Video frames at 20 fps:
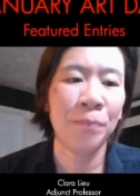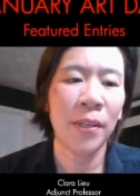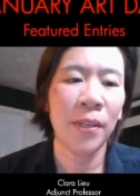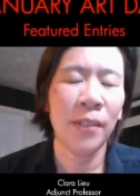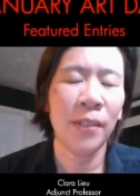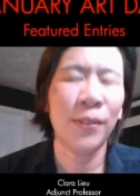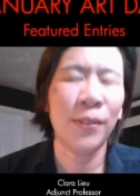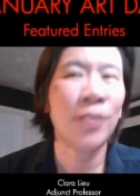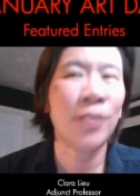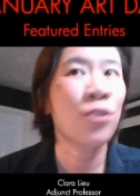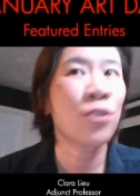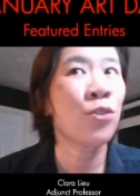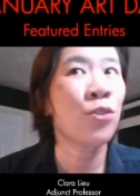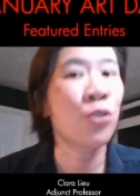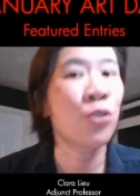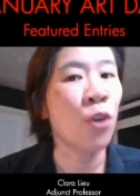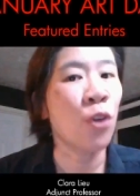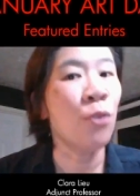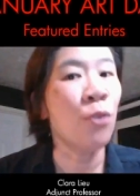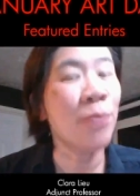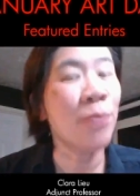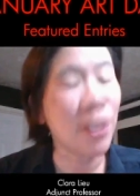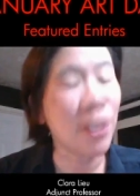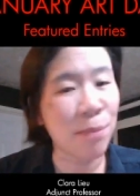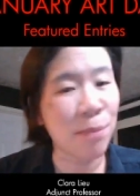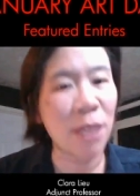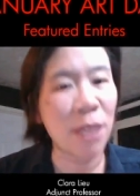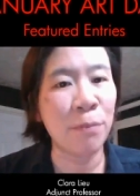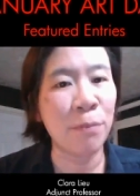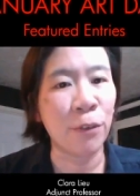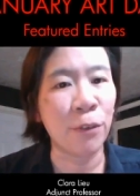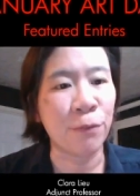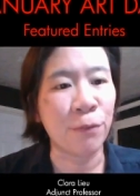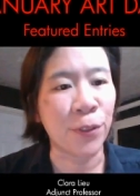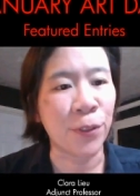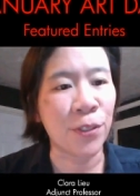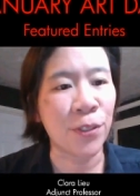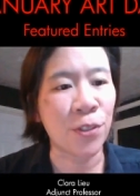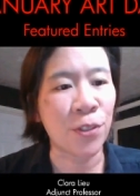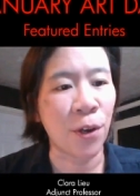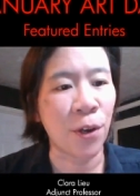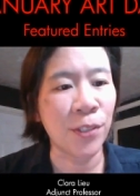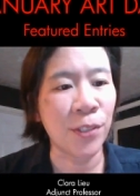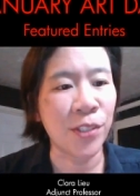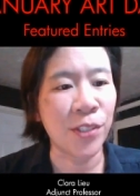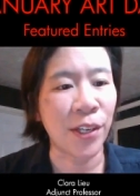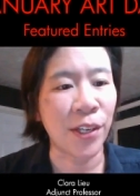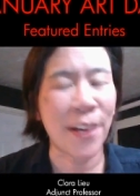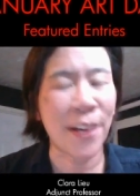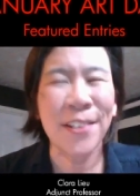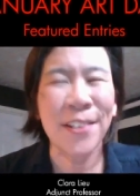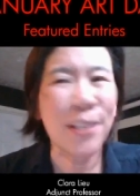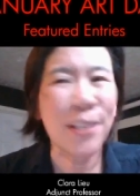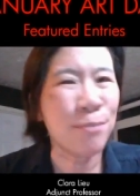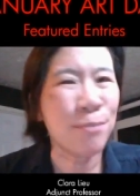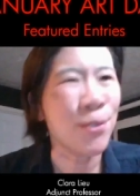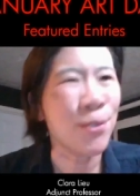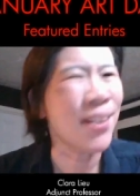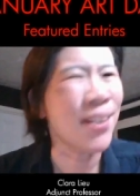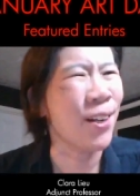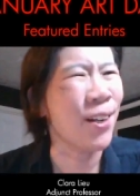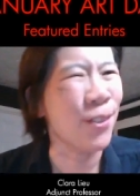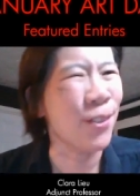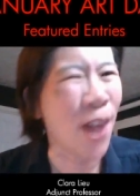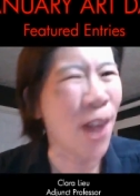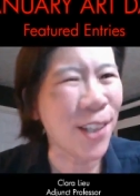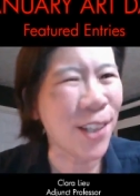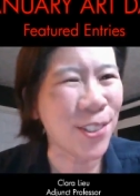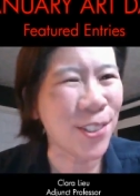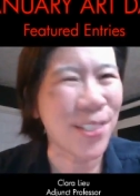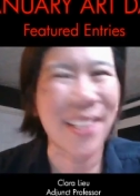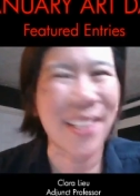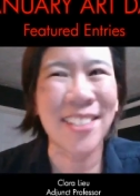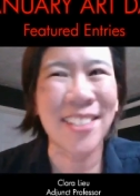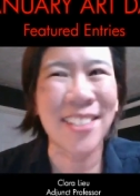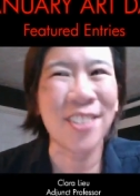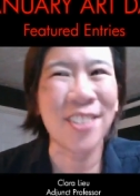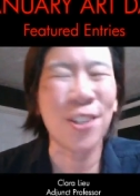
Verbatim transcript: that so many people for this art dare ended up doing collages. Like it's such a